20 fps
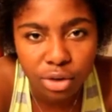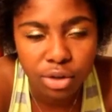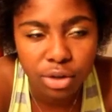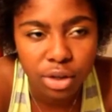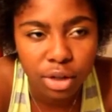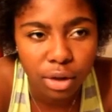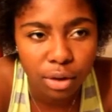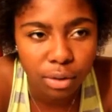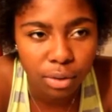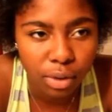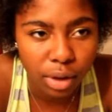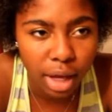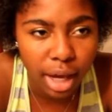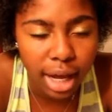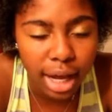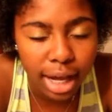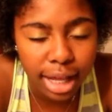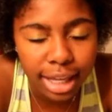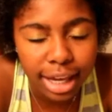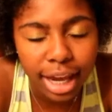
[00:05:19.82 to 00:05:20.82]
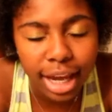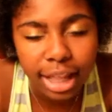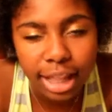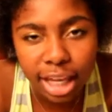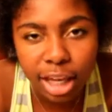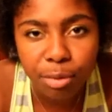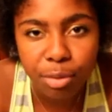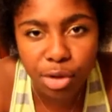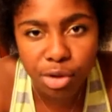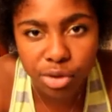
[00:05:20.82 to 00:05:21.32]
you know, I
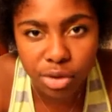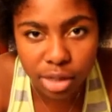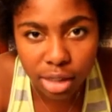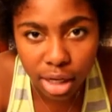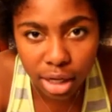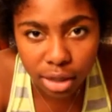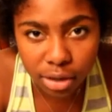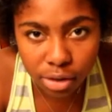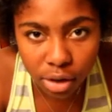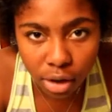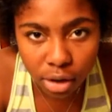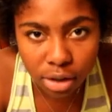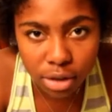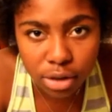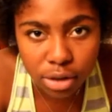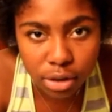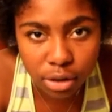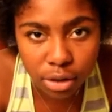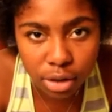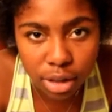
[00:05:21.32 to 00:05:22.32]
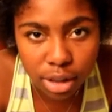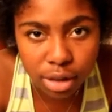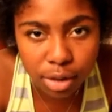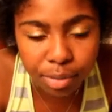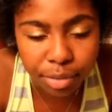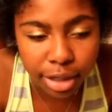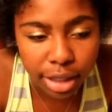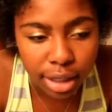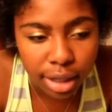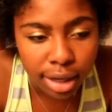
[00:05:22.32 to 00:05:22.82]
like both styles, honest to goodness,
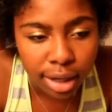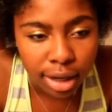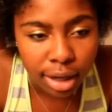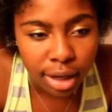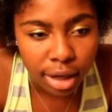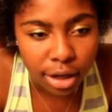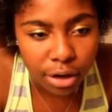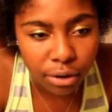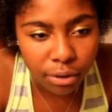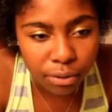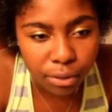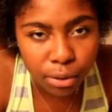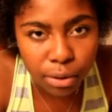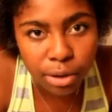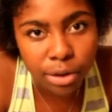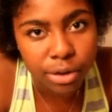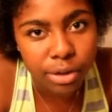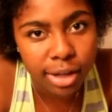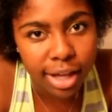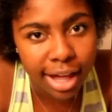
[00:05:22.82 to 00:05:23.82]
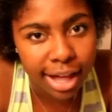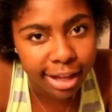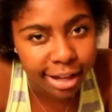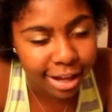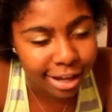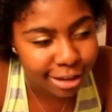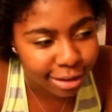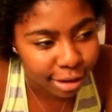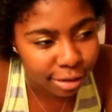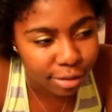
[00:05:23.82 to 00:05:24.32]
but, you know, of course, I
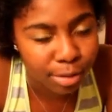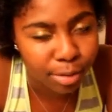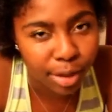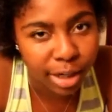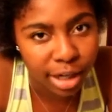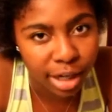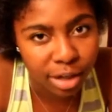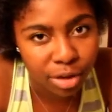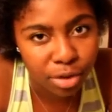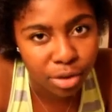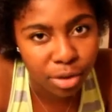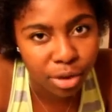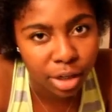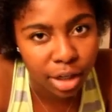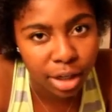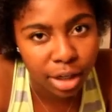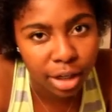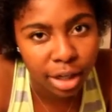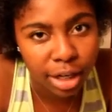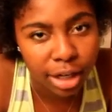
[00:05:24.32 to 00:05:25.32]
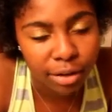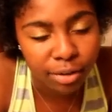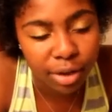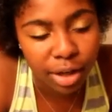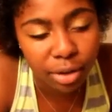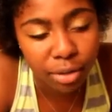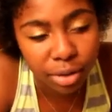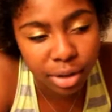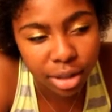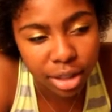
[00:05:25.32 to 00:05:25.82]
had loved my natural hair, and if I
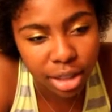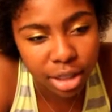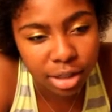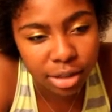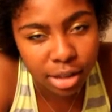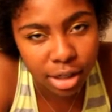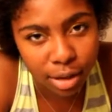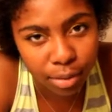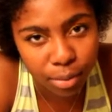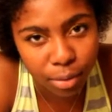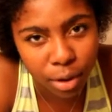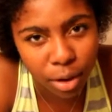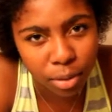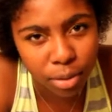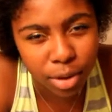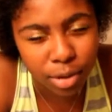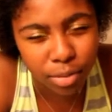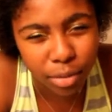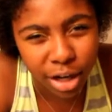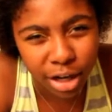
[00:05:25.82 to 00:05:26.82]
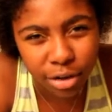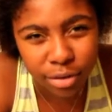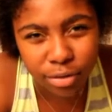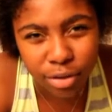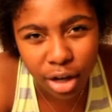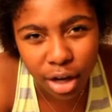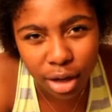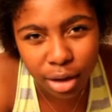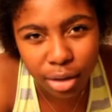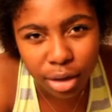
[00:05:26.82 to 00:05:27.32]
had realized, I probably might have
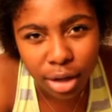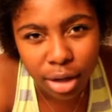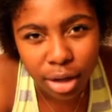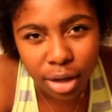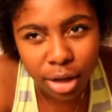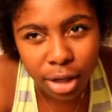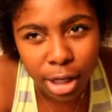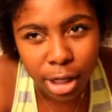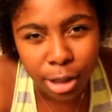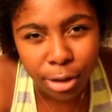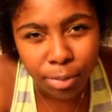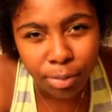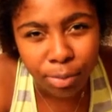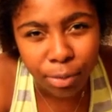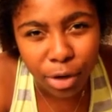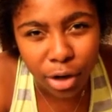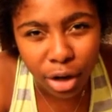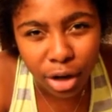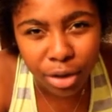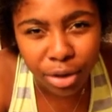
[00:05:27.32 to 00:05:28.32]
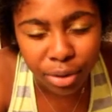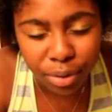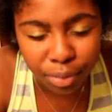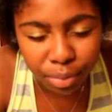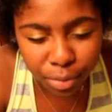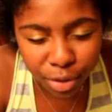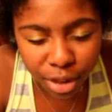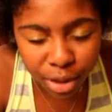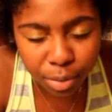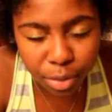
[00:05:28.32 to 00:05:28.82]
not gone,
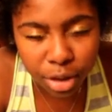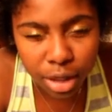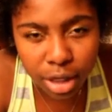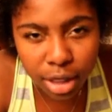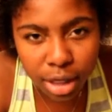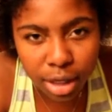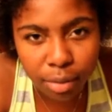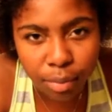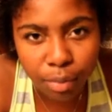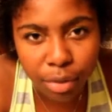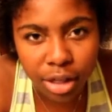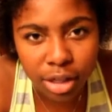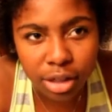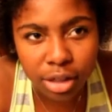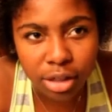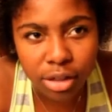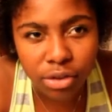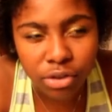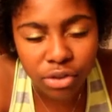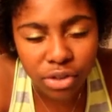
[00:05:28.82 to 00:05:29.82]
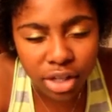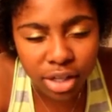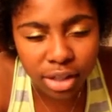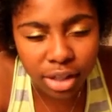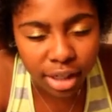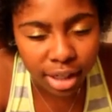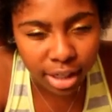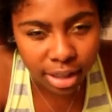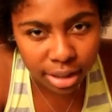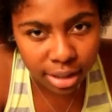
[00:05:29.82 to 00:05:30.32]
like, put it in, but seeing
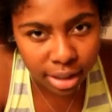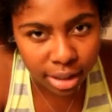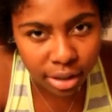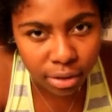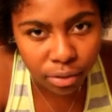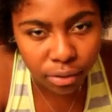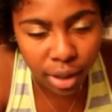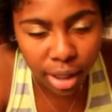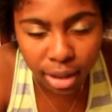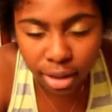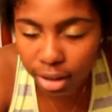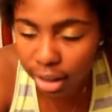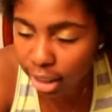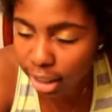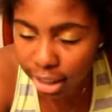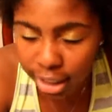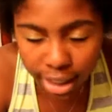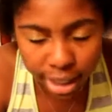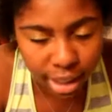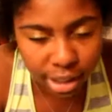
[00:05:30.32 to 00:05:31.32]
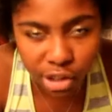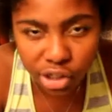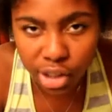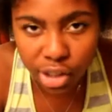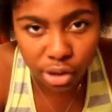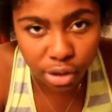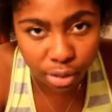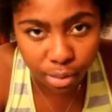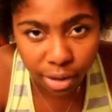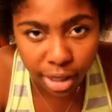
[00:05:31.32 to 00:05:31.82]
that I did, and that I can't
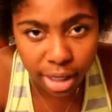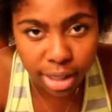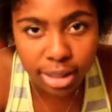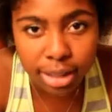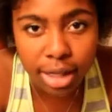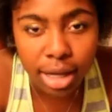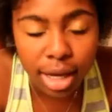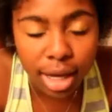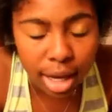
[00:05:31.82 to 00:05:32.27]
change the past,